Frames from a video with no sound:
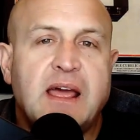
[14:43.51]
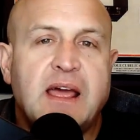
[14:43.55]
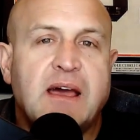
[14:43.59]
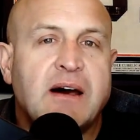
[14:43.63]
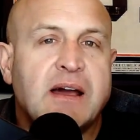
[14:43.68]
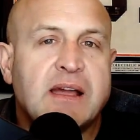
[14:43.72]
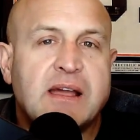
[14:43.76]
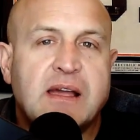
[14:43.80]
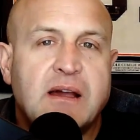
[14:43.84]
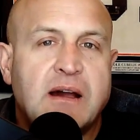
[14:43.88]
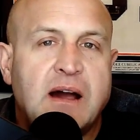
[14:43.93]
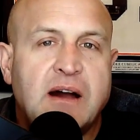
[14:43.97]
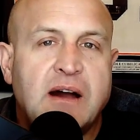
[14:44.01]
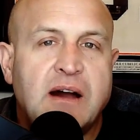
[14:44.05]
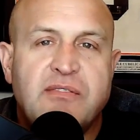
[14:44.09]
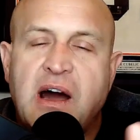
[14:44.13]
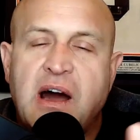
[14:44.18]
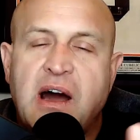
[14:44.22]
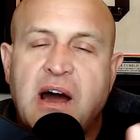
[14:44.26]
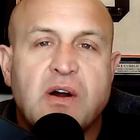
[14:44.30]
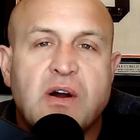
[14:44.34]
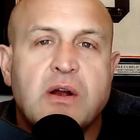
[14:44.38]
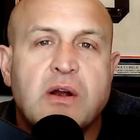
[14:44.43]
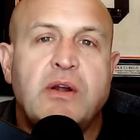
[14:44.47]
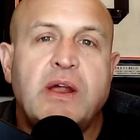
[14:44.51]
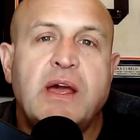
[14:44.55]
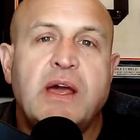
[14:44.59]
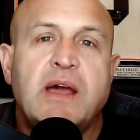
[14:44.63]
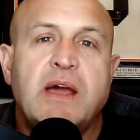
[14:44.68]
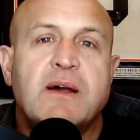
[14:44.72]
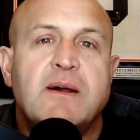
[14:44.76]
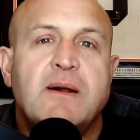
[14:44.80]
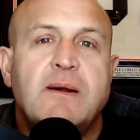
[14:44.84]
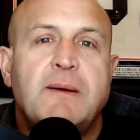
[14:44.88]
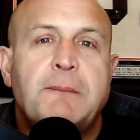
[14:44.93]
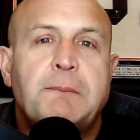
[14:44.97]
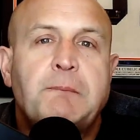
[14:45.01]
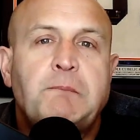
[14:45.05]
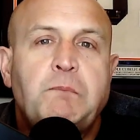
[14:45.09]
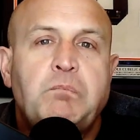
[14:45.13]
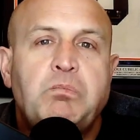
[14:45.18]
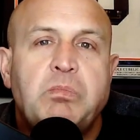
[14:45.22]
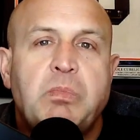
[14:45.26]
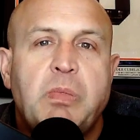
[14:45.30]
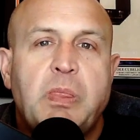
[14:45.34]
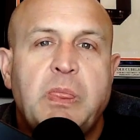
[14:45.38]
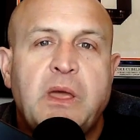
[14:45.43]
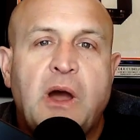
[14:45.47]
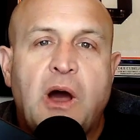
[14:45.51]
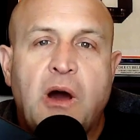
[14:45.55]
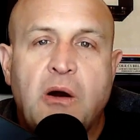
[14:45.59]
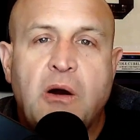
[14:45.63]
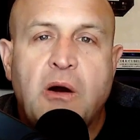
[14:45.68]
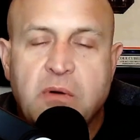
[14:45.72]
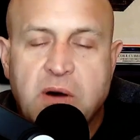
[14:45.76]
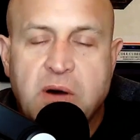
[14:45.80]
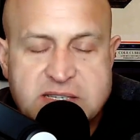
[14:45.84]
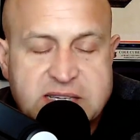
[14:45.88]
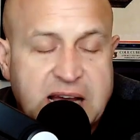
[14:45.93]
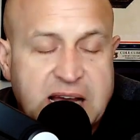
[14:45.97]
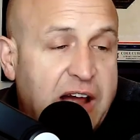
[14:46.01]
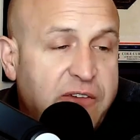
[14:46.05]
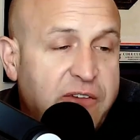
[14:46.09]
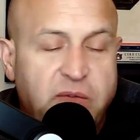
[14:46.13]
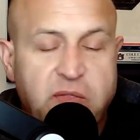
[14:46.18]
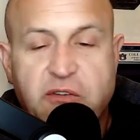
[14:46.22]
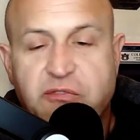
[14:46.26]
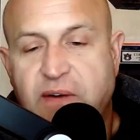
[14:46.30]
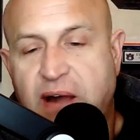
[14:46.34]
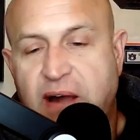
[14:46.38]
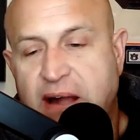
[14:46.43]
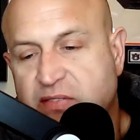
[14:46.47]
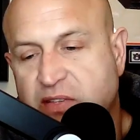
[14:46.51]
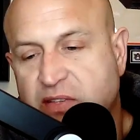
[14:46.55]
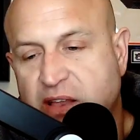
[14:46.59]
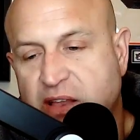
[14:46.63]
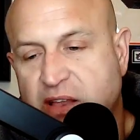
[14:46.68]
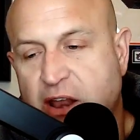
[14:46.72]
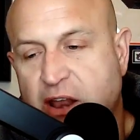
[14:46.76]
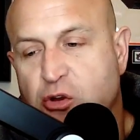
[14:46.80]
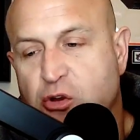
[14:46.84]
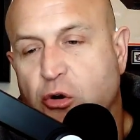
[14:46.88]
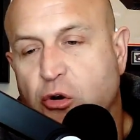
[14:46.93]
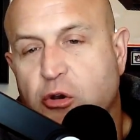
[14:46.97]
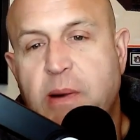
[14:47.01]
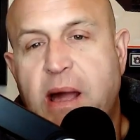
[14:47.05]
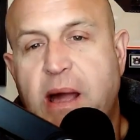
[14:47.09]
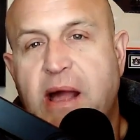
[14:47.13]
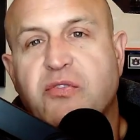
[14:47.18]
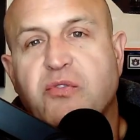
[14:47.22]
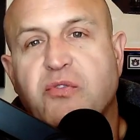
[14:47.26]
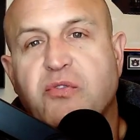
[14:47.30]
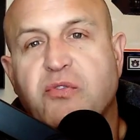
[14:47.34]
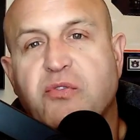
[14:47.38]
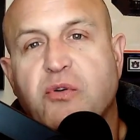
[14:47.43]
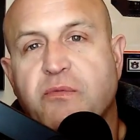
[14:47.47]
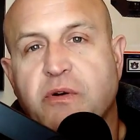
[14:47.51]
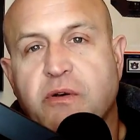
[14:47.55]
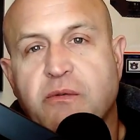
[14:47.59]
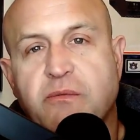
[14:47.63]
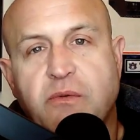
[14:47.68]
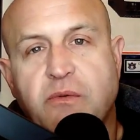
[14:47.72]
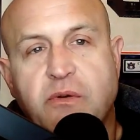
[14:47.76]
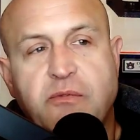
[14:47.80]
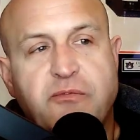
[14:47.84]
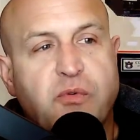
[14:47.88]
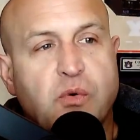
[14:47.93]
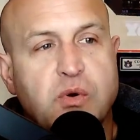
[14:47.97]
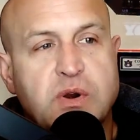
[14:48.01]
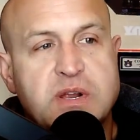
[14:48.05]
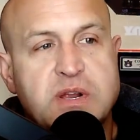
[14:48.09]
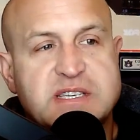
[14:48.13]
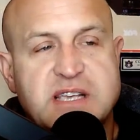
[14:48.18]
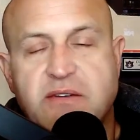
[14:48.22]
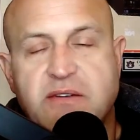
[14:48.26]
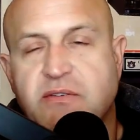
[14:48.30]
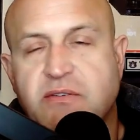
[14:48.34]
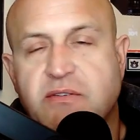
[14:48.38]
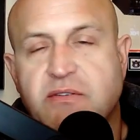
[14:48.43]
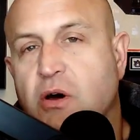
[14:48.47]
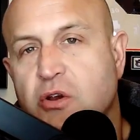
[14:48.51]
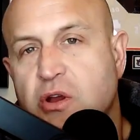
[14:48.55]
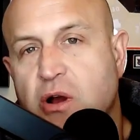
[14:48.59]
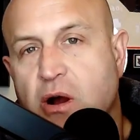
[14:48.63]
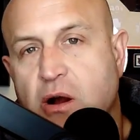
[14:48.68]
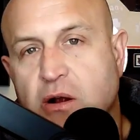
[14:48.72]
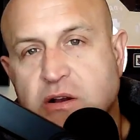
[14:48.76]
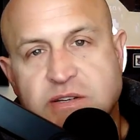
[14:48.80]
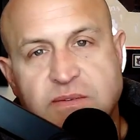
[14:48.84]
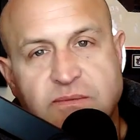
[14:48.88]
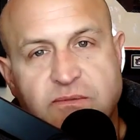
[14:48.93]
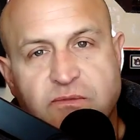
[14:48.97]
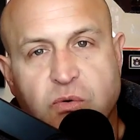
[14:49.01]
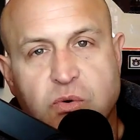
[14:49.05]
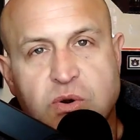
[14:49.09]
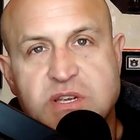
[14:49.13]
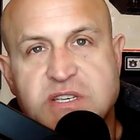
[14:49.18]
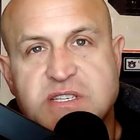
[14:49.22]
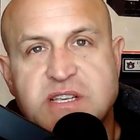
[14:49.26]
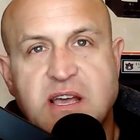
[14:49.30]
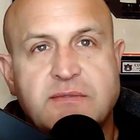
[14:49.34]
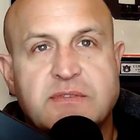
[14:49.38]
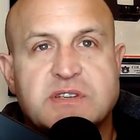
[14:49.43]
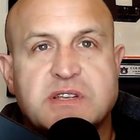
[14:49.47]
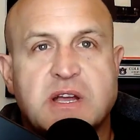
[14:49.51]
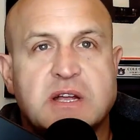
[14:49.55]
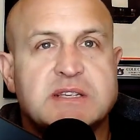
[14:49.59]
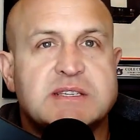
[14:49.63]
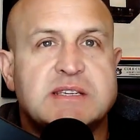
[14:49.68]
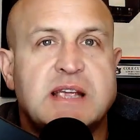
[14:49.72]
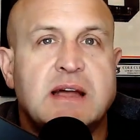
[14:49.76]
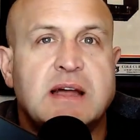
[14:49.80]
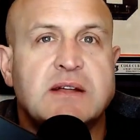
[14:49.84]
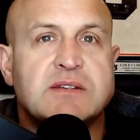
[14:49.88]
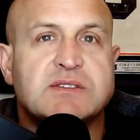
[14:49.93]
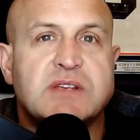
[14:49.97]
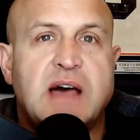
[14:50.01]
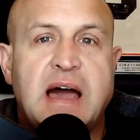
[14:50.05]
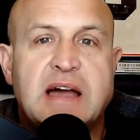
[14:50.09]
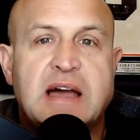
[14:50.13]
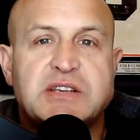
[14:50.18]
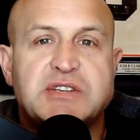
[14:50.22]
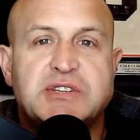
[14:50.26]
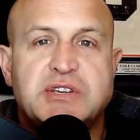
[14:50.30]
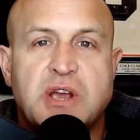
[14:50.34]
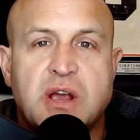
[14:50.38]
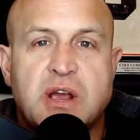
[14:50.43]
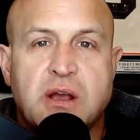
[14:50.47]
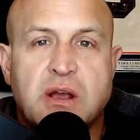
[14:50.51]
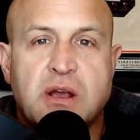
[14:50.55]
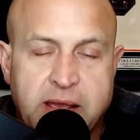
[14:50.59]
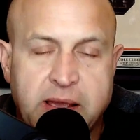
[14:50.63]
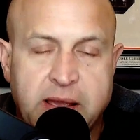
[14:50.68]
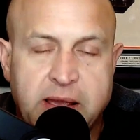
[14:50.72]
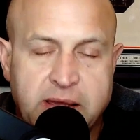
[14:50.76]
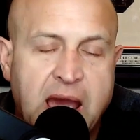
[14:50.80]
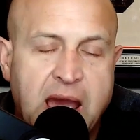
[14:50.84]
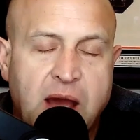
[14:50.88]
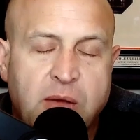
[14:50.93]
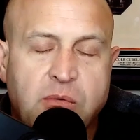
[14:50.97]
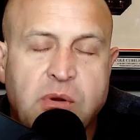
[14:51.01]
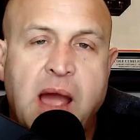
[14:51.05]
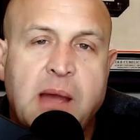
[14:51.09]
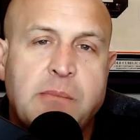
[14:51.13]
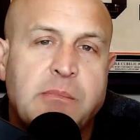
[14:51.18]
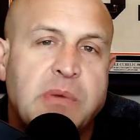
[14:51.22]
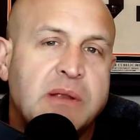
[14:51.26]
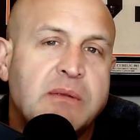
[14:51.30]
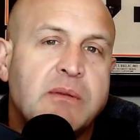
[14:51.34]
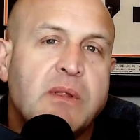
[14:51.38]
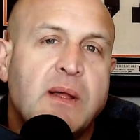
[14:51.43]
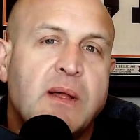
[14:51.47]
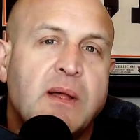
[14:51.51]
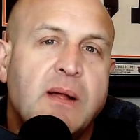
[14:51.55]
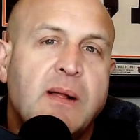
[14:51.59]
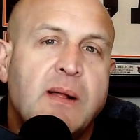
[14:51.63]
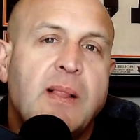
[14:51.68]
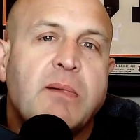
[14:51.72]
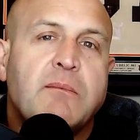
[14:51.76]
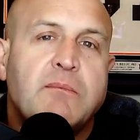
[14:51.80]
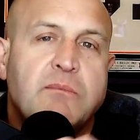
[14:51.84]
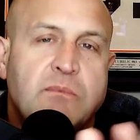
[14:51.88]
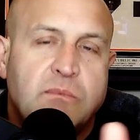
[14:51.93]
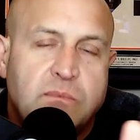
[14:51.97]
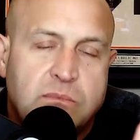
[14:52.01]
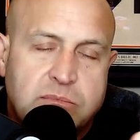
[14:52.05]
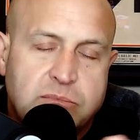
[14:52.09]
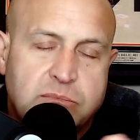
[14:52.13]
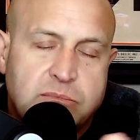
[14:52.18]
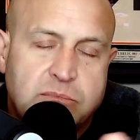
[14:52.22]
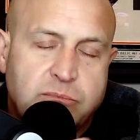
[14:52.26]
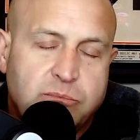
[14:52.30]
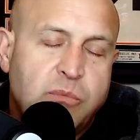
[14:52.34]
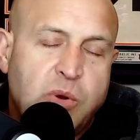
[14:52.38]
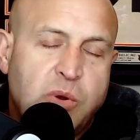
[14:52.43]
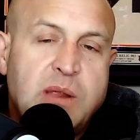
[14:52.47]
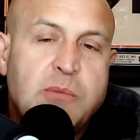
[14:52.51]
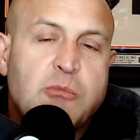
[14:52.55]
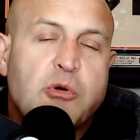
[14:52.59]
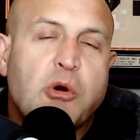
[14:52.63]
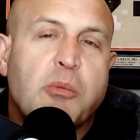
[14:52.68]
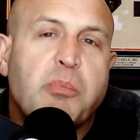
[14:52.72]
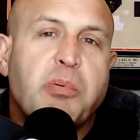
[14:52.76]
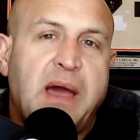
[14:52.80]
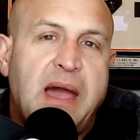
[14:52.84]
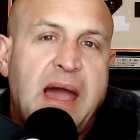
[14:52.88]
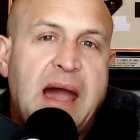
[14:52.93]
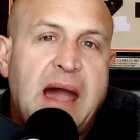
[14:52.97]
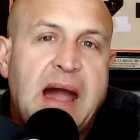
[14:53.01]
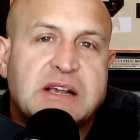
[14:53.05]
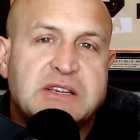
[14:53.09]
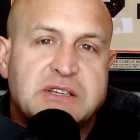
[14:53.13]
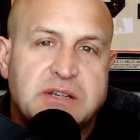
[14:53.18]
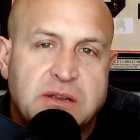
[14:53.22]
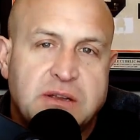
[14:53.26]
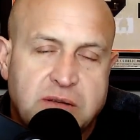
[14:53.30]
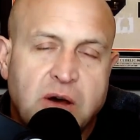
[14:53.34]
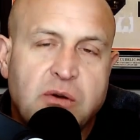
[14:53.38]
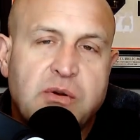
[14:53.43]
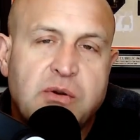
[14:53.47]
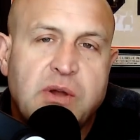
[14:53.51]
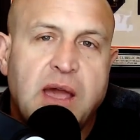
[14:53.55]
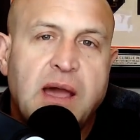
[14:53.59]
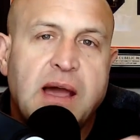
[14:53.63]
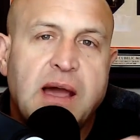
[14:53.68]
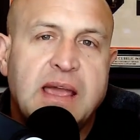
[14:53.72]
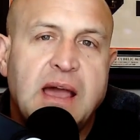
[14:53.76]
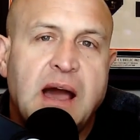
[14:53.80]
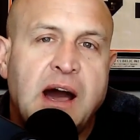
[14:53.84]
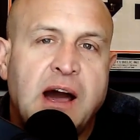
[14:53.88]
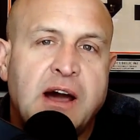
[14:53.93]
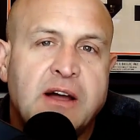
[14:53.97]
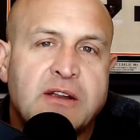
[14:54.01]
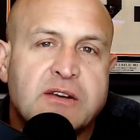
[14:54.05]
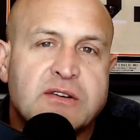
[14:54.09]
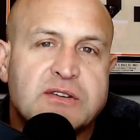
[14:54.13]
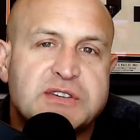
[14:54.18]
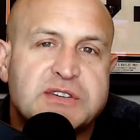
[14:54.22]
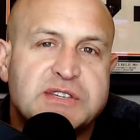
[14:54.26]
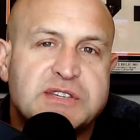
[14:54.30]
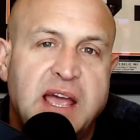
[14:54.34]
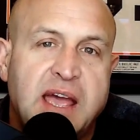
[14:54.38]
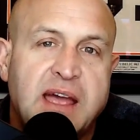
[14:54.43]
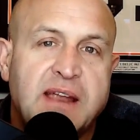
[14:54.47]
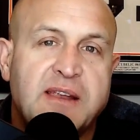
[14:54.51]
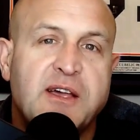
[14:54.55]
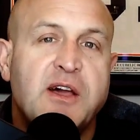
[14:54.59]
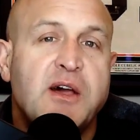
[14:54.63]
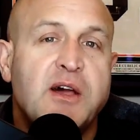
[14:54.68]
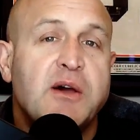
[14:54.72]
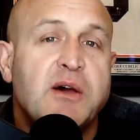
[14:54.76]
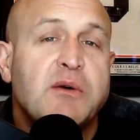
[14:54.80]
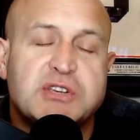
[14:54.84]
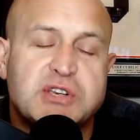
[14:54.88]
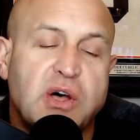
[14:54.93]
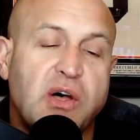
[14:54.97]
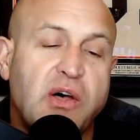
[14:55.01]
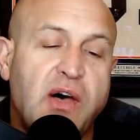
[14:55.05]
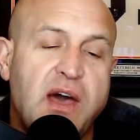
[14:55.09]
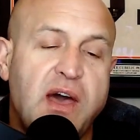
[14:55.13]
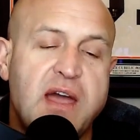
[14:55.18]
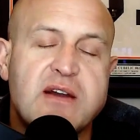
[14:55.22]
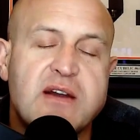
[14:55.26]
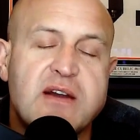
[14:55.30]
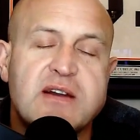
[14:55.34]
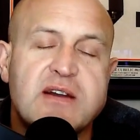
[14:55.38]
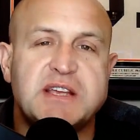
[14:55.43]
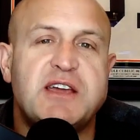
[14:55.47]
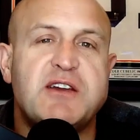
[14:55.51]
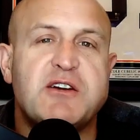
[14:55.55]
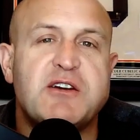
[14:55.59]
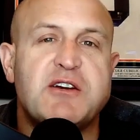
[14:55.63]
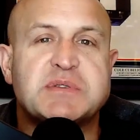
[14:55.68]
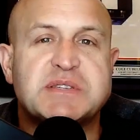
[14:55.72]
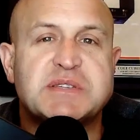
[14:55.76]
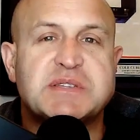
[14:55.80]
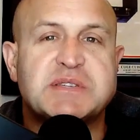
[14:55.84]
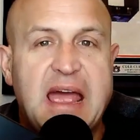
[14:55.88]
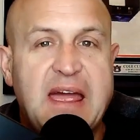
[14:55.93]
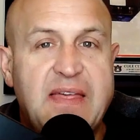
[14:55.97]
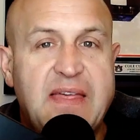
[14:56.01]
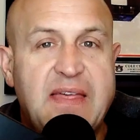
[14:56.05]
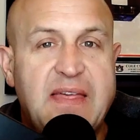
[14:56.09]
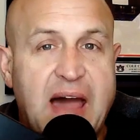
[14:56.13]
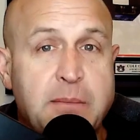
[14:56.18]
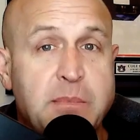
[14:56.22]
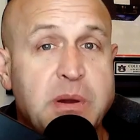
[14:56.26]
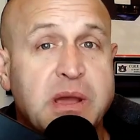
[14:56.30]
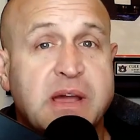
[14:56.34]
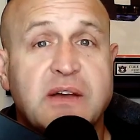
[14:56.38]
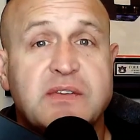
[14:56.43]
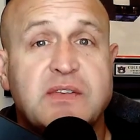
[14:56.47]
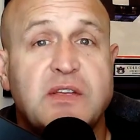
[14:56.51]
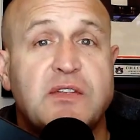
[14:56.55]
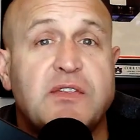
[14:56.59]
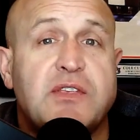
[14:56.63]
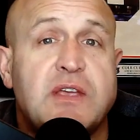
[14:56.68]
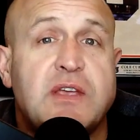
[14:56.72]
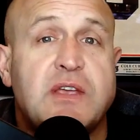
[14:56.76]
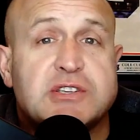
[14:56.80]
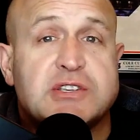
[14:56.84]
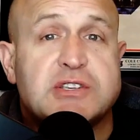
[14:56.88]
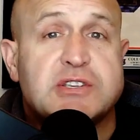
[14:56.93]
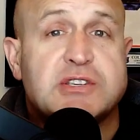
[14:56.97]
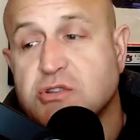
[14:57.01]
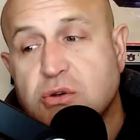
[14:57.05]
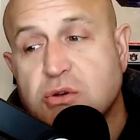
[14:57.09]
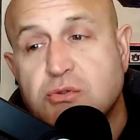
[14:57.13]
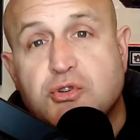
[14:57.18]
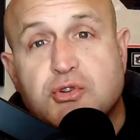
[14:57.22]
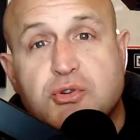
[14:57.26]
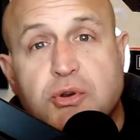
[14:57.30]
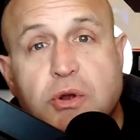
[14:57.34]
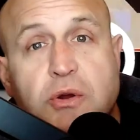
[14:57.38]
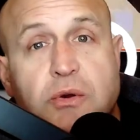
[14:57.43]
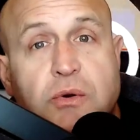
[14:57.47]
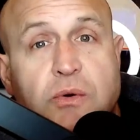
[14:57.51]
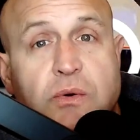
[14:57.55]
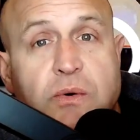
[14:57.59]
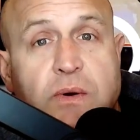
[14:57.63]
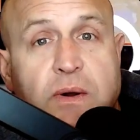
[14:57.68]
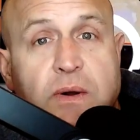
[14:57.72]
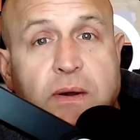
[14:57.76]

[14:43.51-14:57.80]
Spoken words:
Like, I've heard it. Aside from the fact that I had a quarterback throw for 4,700 yards and 47 touchdowns last year, like, yeah, right. But We need more play action. Okay, I understand. It's hilarious to hear him say that because it's also true.